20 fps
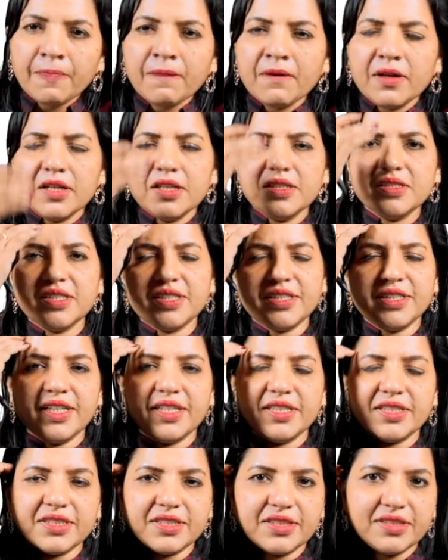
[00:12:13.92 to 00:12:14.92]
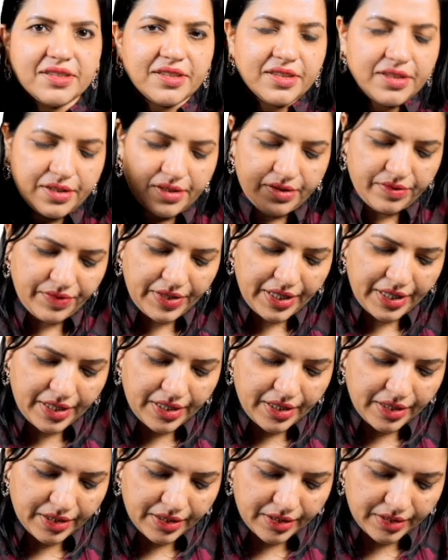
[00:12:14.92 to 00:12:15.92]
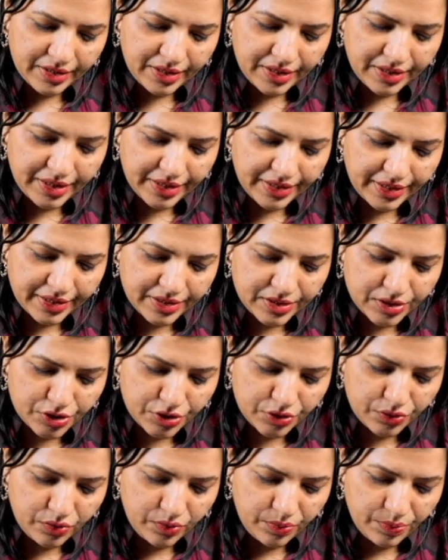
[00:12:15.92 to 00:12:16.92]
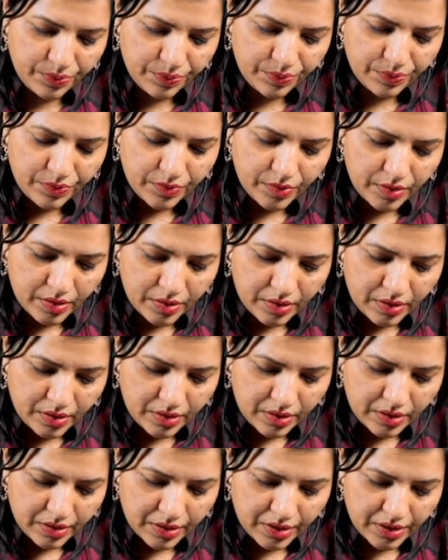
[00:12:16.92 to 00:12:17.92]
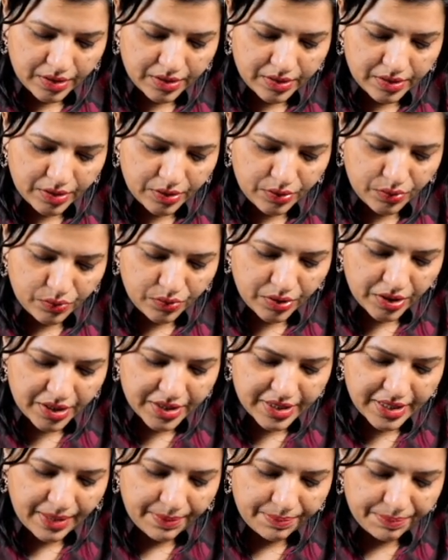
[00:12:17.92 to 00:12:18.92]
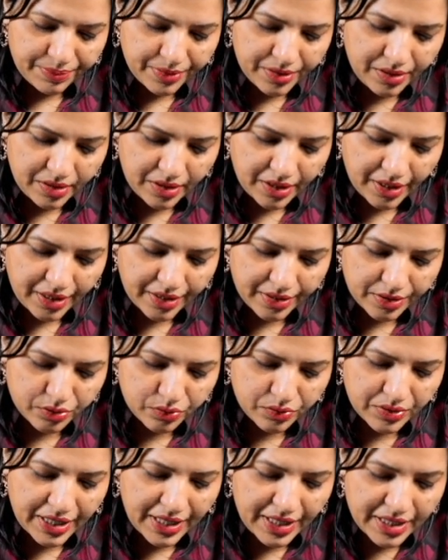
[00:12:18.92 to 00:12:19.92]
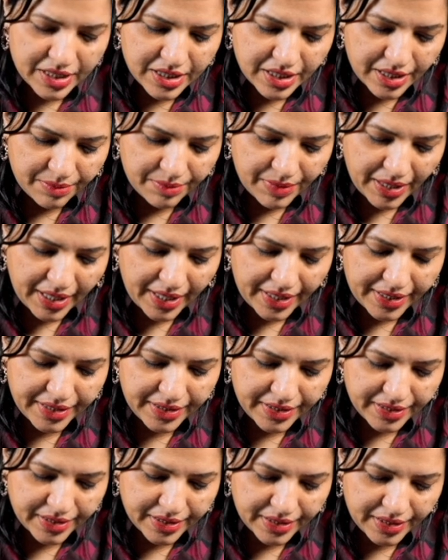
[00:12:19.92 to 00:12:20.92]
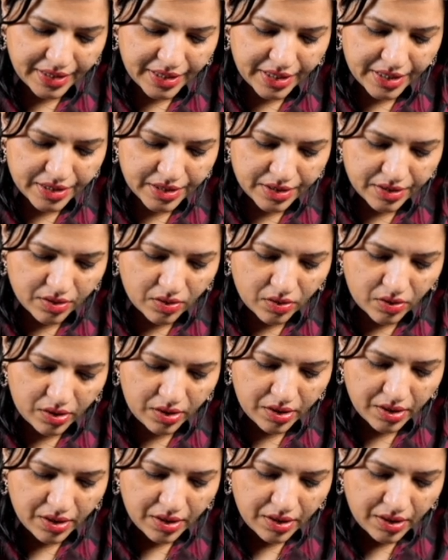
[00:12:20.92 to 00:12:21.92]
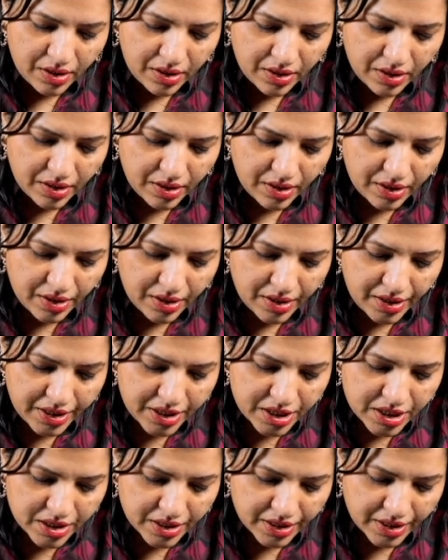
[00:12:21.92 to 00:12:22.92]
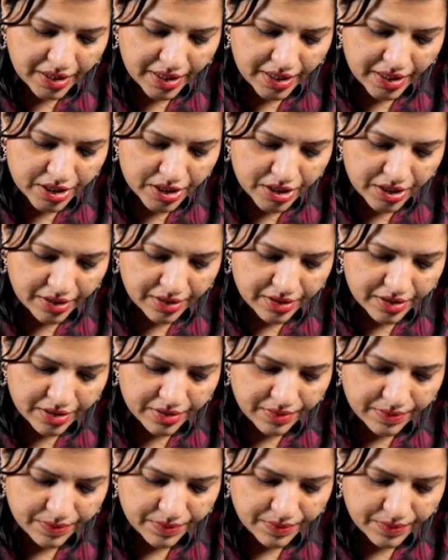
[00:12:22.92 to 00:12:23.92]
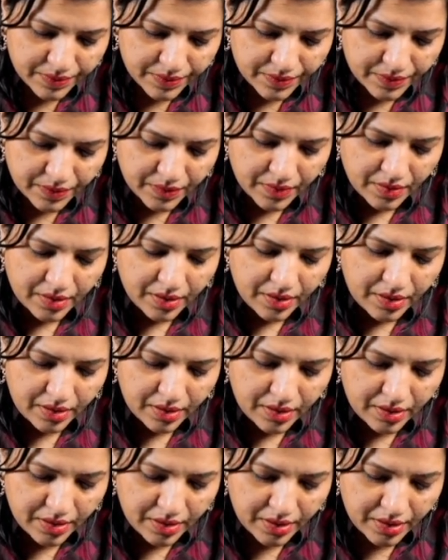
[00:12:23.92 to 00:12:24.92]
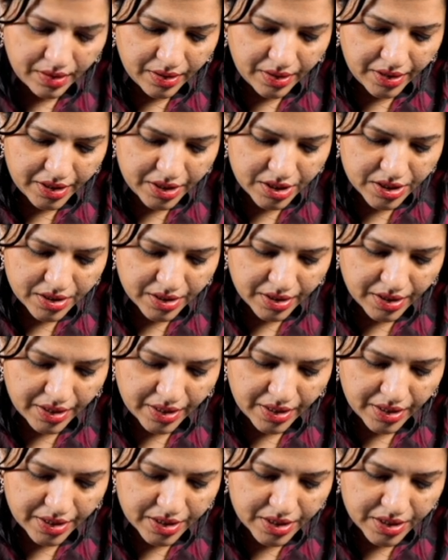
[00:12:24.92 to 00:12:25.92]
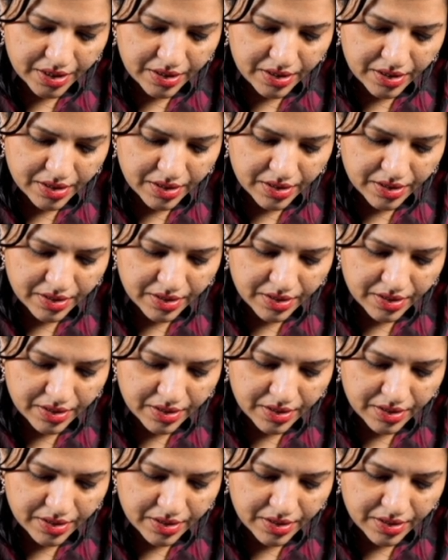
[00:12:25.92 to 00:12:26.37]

is a test where in a test tube there is a urine sample, and to that I am adding a reagent called Ehrlich reagent. Ehrlich reagent.